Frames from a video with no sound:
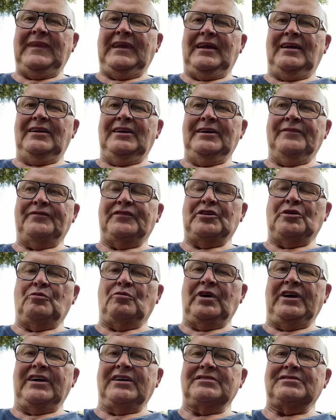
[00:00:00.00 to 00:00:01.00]
lift their
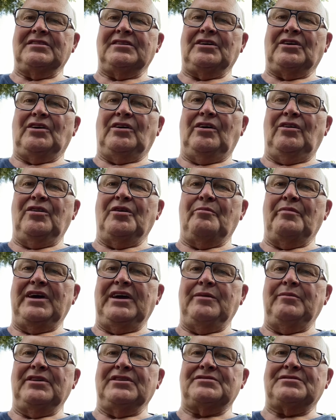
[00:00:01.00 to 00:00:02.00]
wings and call their
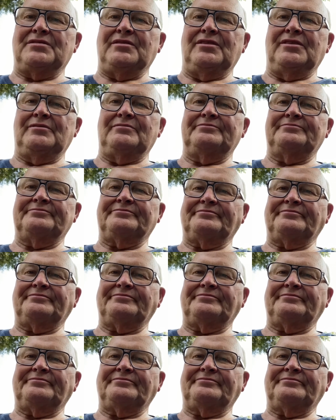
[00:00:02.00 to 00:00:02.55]
babies to them,